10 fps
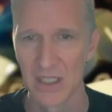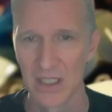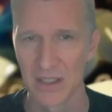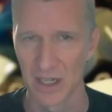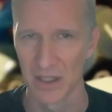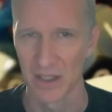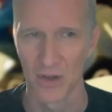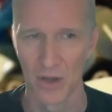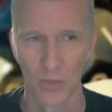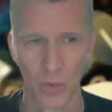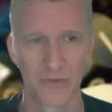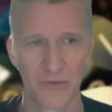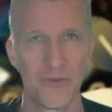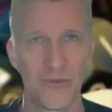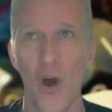that I thought worked
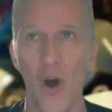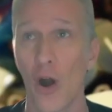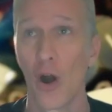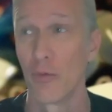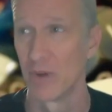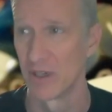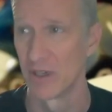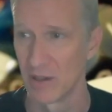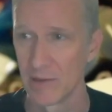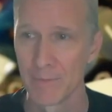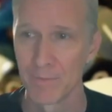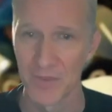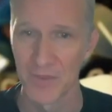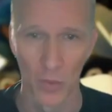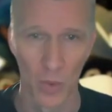far better than
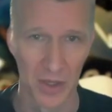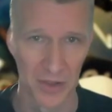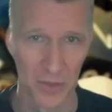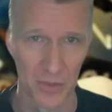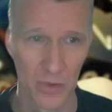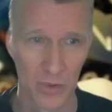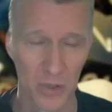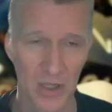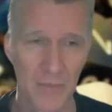the one in the rule book.